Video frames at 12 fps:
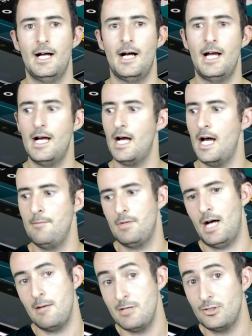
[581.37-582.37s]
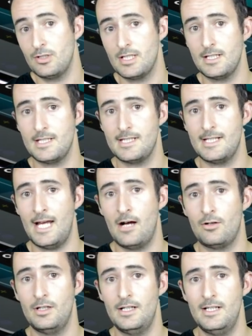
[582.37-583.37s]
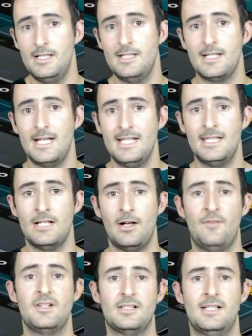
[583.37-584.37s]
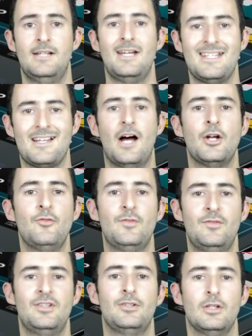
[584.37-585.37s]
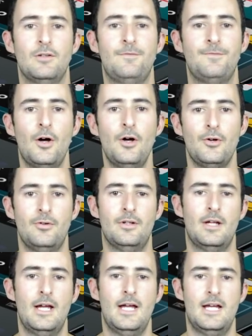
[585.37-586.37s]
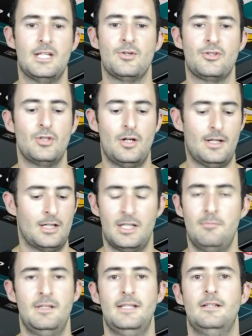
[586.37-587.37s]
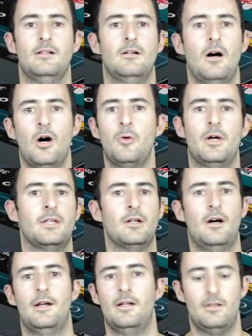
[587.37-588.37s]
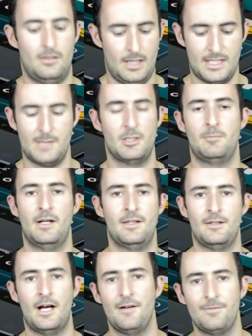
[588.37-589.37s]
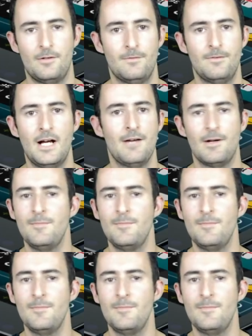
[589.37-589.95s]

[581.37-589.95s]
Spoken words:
I'm interested to see how good it is. Obviously, it's a $150 phone, so it's not going to be, oh my God, it's so much better than the iPhone 5.